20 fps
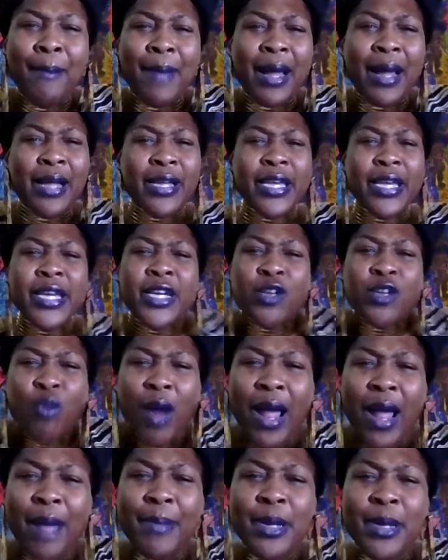he
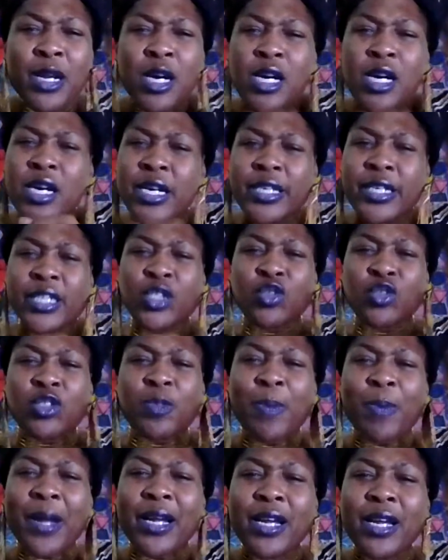grabbing her and
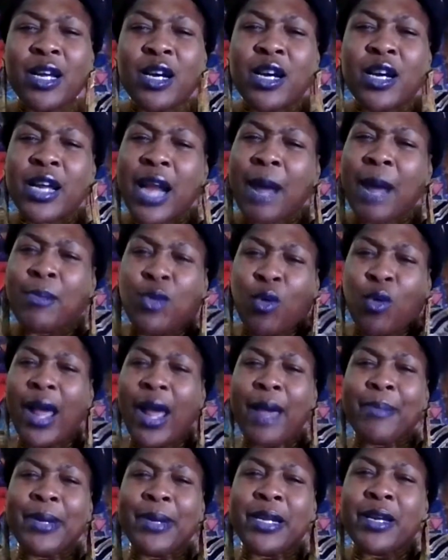disrespecting her, and I'm
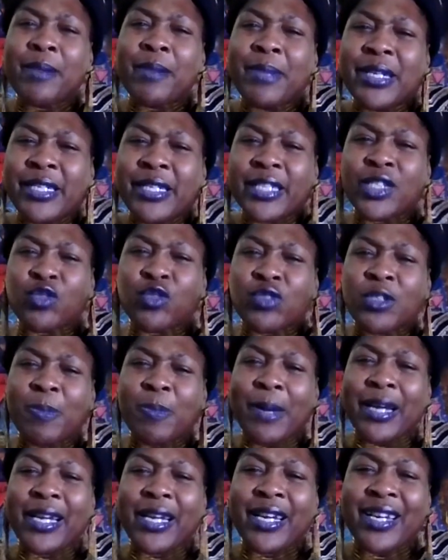grabbing him and
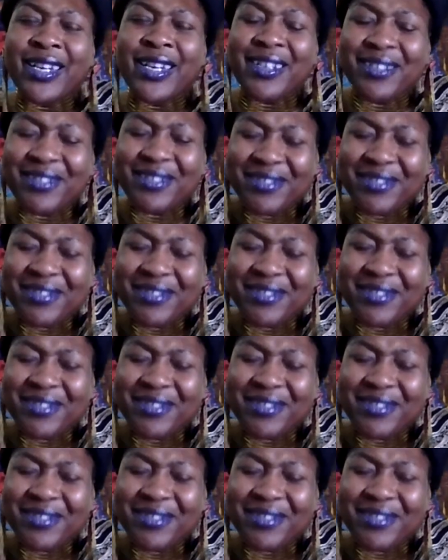disrespecting him.